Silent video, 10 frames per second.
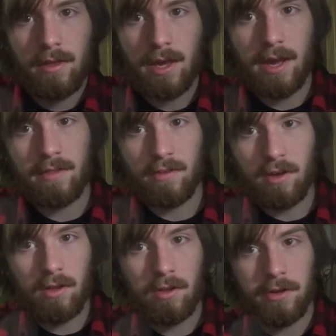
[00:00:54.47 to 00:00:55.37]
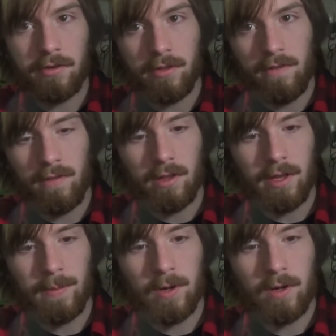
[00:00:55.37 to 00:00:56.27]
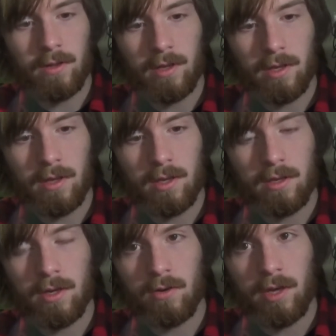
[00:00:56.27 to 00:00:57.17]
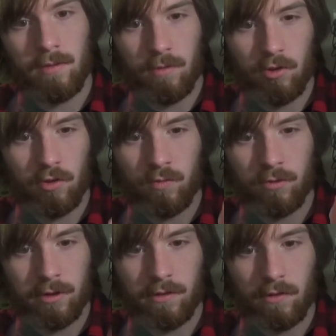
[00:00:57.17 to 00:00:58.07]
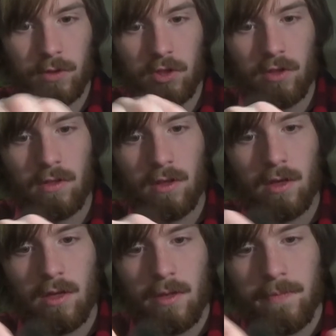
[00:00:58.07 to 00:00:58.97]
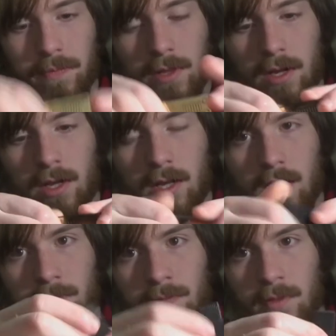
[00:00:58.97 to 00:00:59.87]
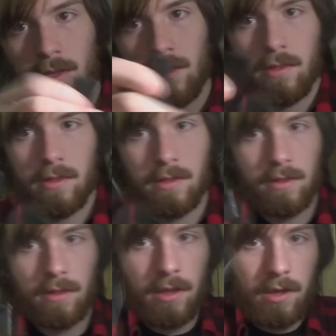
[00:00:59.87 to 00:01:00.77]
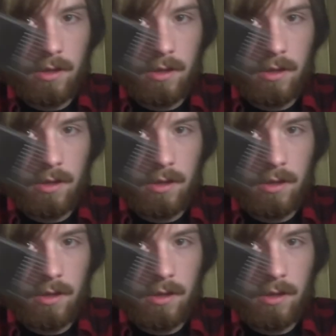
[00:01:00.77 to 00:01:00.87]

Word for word: yeah, it's all underneath the clamp card, the kill key, recharge port, and the switches. Um, the